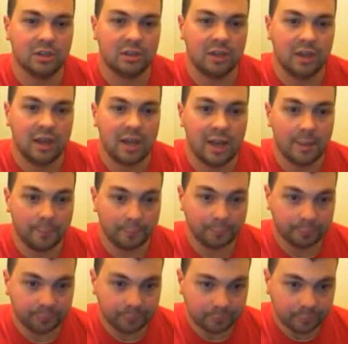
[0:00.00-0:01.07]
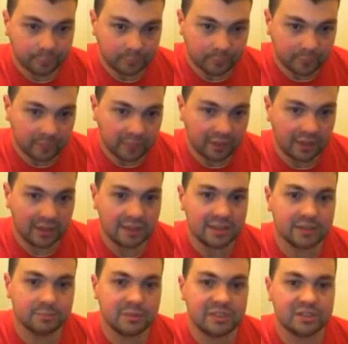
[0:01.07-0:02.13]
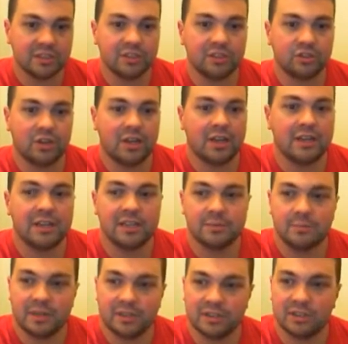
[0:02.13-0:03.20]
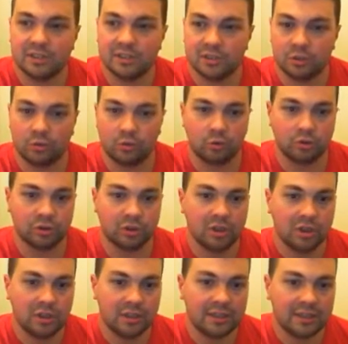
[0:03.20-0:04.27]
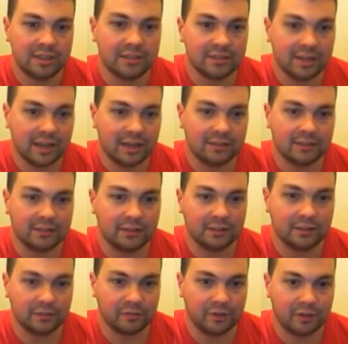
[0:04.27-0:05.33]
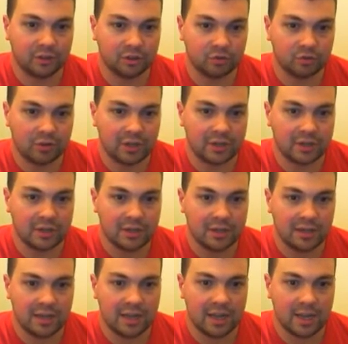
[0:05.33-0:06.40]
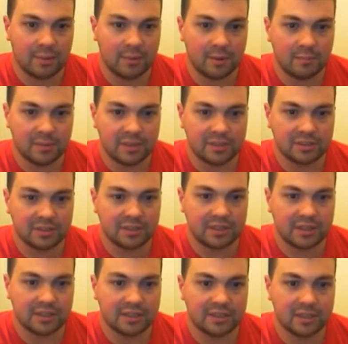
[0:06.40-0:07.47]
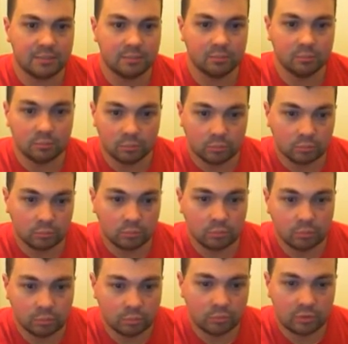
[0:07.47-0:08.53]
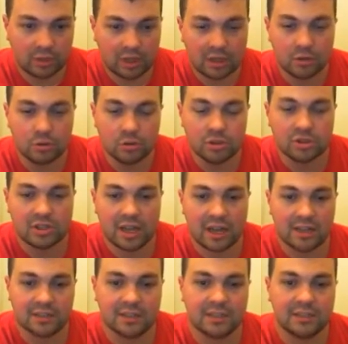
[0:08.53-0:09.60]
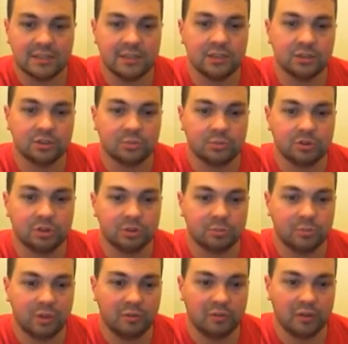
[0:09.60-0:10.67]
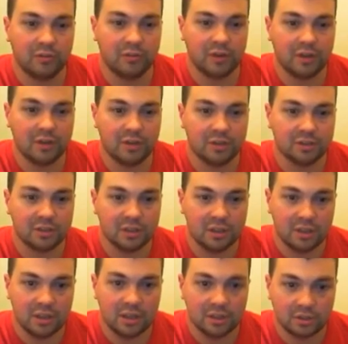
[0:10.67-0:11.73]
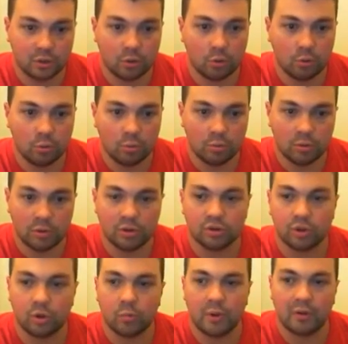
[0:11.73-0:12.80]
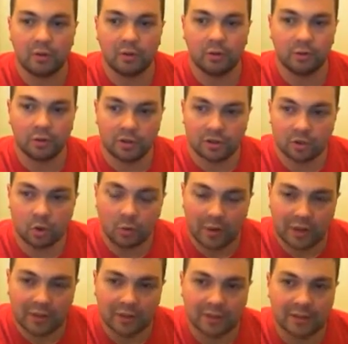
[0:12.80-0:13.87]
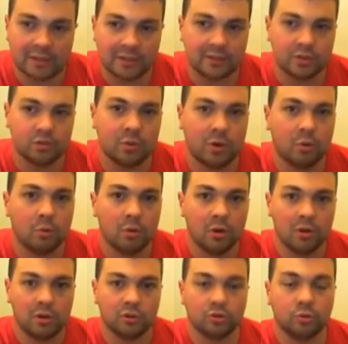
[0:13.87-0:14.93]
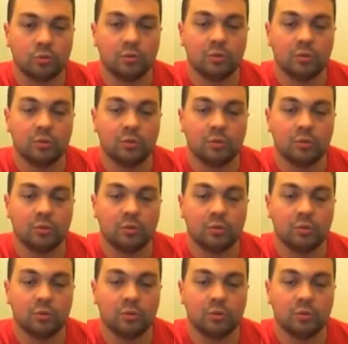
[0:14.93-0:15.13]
and he's basically trying to get his messages across, getting tactical things right, and basically get the team getting used to his ideas, which is perfectly fine. It's all well and good. It's all early days as well. So,